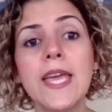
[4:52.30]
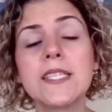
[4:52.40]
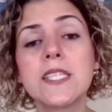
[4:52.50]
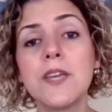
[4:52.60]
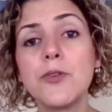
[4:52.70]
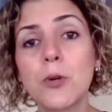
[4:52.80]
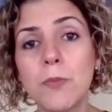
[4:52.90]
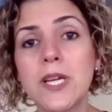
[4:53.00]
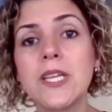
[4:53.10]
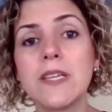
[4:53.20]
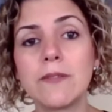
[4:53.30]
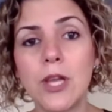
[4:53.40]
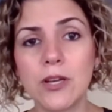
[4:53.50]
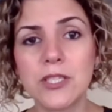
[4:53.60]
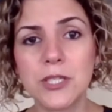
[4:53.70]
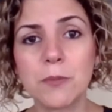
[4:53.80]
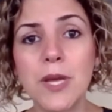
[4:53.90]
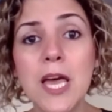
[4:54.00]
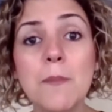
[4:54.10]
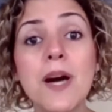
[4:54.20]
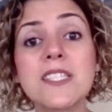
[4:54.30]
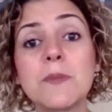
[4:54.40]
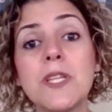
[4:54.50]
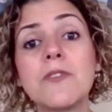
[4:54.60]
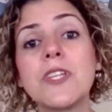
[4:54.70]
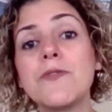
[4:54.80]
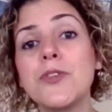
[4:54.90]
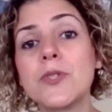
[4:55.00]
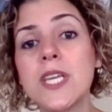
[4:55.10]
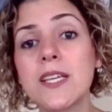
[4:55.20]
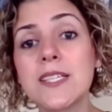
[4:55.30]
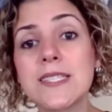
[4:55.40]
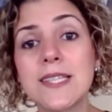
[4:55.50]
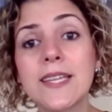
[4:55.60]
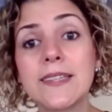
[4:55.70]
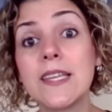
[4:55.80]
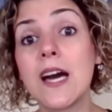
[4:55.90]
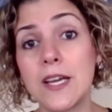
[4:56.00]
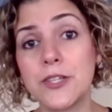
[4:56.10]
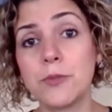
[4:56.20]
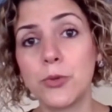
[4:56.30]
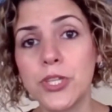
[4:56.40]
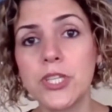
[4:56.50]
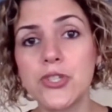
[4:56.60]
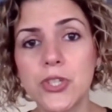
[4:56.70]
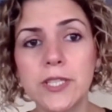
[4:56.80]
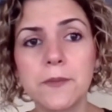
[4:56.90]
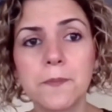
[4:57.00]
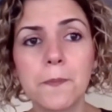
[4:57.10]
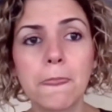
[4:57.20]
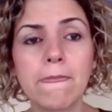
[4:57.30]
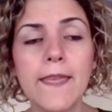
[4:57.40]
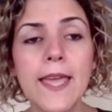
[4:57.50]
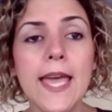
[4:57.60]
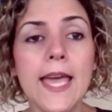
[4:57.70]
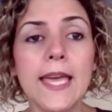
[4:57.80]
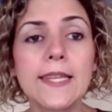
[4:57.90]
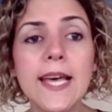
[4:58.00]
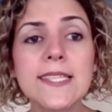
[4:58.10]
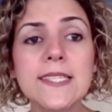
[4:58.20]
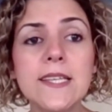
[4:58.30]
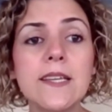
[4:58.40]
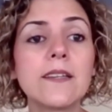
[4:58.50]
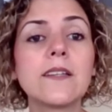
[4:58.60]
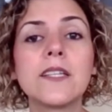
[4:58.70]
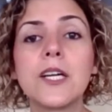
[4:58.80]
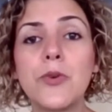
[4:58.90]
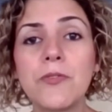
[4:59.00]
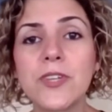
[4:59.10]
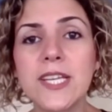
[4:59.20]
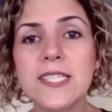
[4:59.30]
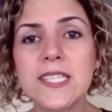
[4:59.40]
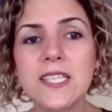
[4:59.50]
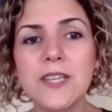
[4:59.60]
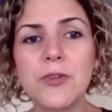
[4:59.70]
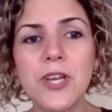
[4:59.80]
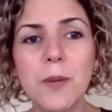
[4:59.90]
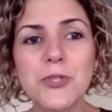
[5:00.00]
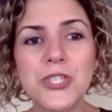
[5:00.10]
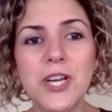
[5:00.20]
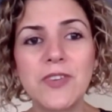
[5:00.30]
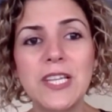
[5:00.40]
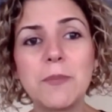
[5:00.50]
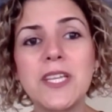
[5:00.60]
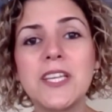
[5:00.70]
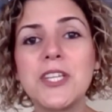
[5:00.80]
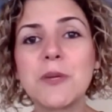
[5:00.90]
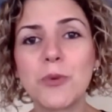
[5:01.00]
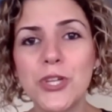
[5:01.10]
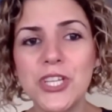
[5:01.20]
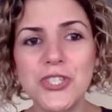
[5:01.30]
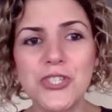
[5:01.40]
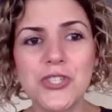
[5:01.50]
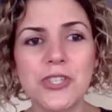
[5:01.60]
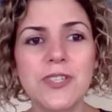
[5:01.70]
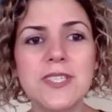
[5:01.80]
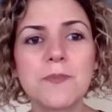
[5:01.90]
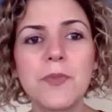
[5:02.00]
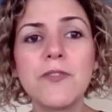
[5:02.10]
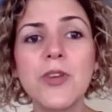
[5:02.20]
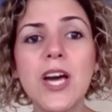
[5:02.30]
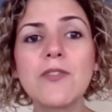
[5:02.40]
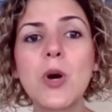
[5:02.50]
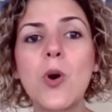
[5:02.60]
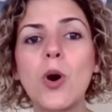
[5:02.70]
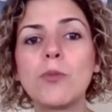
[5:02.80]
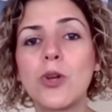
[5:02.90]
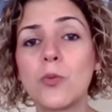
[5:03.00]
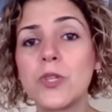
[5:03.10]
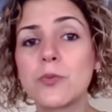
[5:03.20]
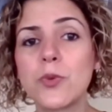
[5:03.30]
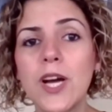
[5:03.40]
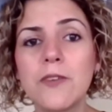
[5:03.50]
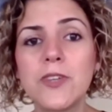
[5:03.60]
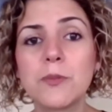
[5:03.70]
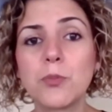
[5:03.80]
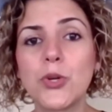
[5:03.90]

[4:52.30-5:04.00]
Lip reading: and save your money in long term, possibly even if you take a slightly higher mortgage rate. And lastly, refinance can give you the option of eliminating mortgage insurance. If you have a home loan with private